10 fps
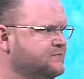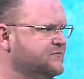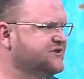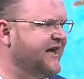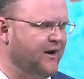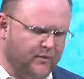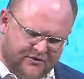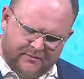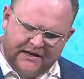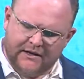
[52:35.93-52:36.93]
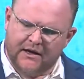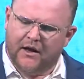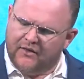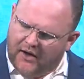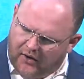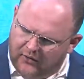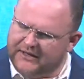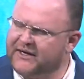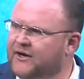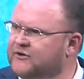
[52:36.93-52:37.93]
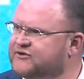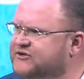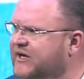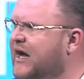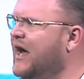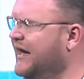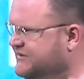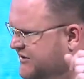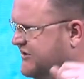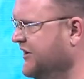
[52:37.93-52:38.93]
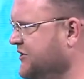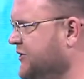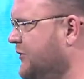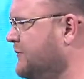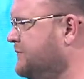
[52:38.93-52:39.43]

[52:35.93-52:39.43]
Say it with me. The Holy Ghost is essential.